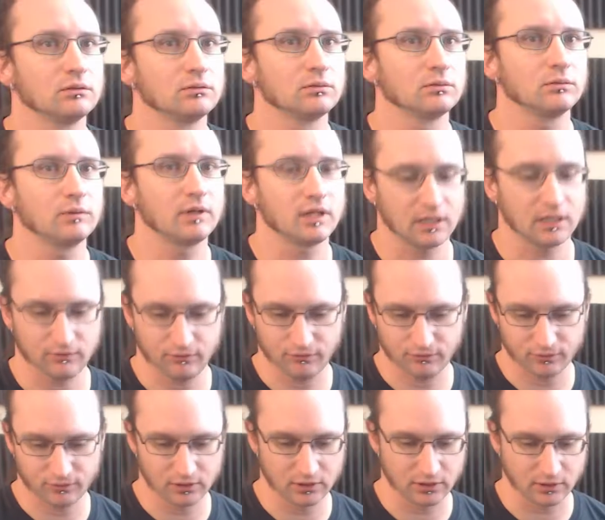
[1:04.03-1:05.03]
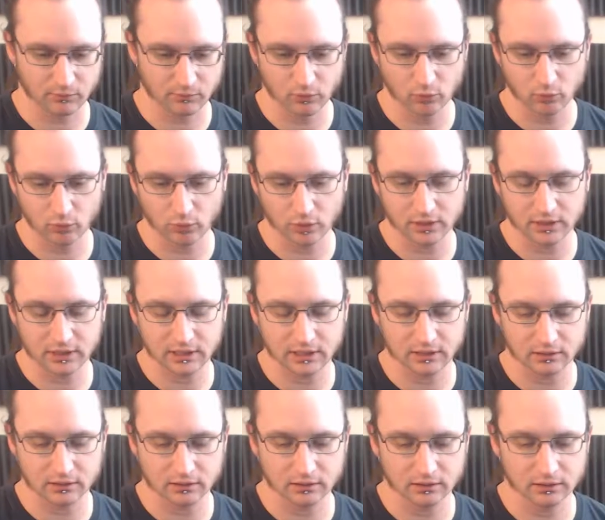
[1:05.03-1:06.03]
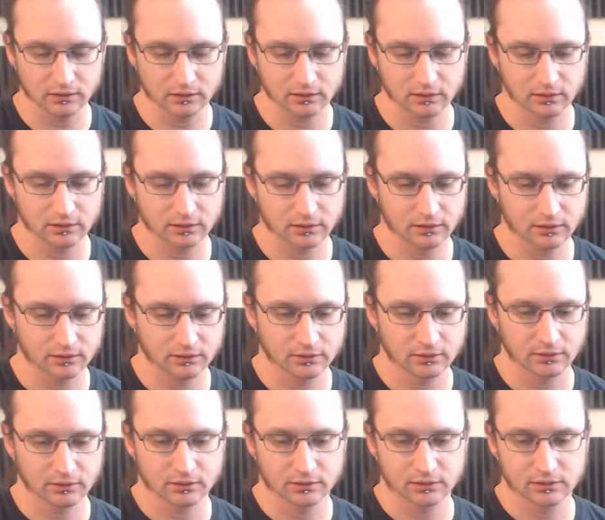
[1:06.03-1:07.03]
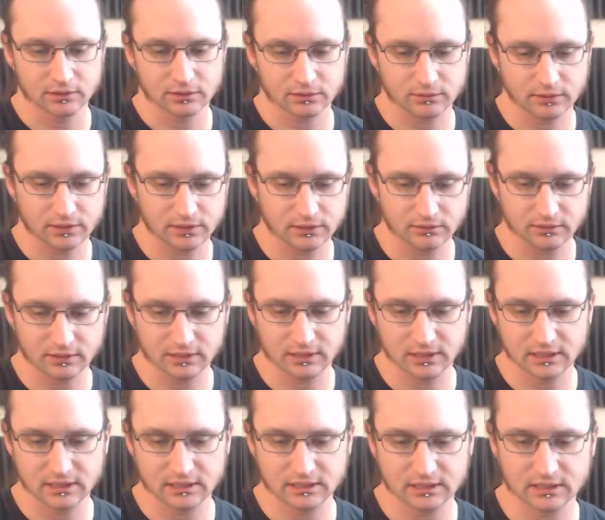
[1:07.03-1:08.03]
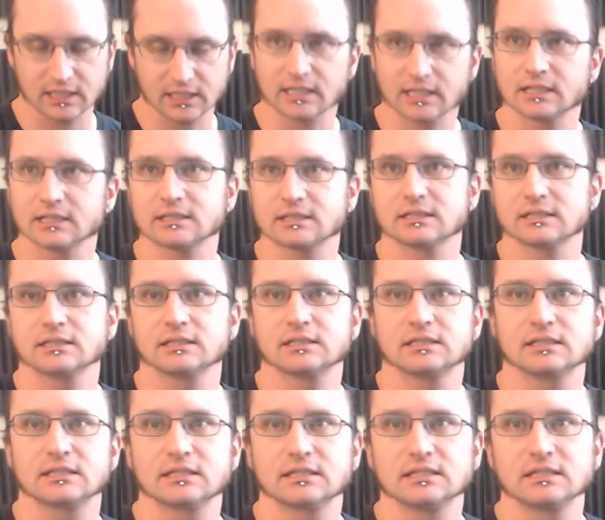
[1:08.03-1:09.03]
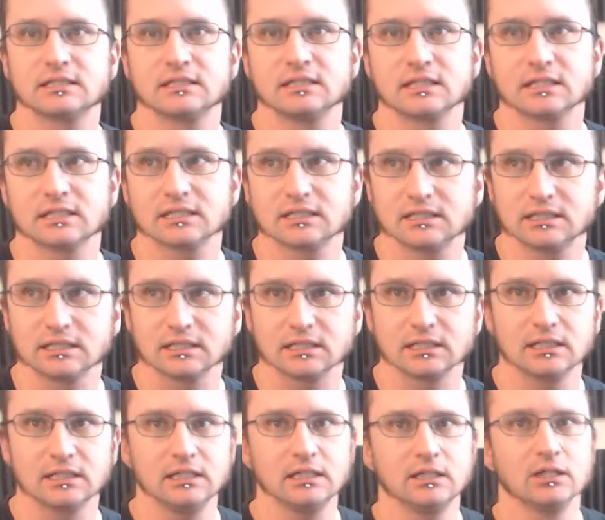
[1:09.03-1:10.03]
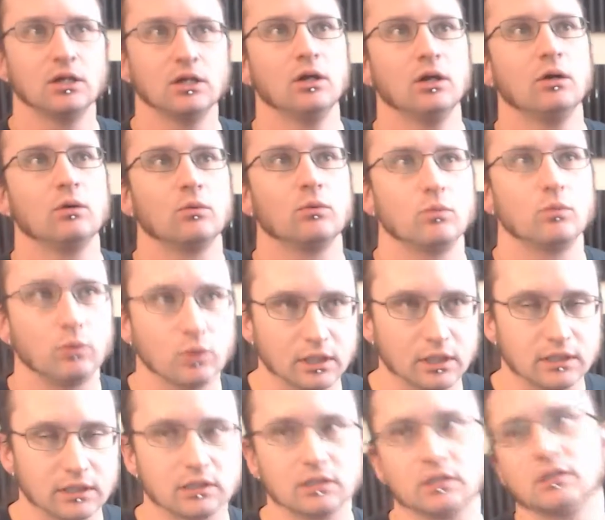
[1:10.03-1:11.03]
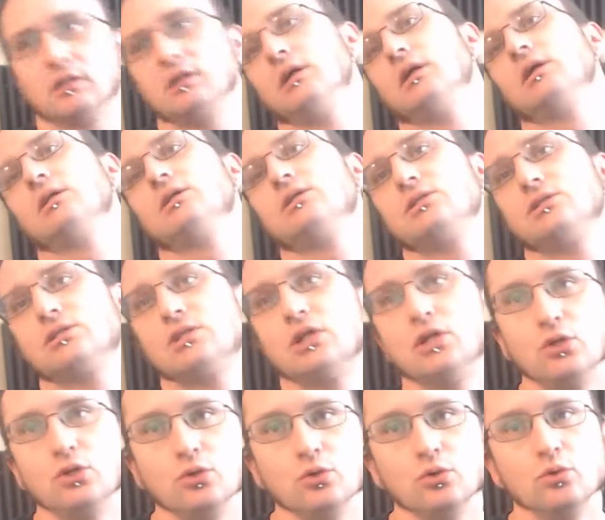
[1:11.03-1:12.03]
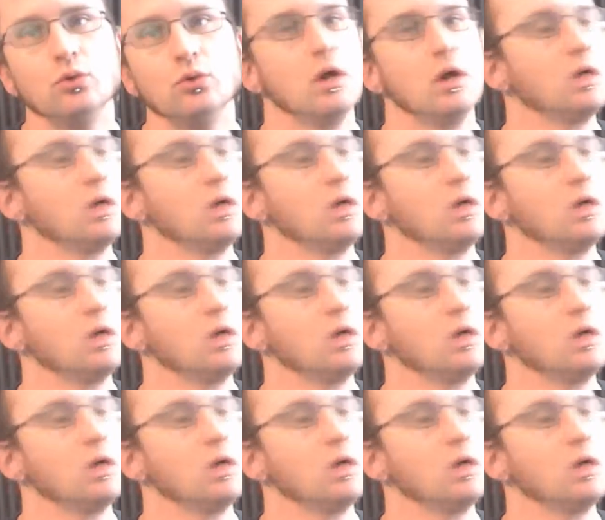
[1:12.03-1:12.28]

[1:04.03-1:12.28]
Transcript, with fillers: we have fruit number one here. So here it is at 60. One, two,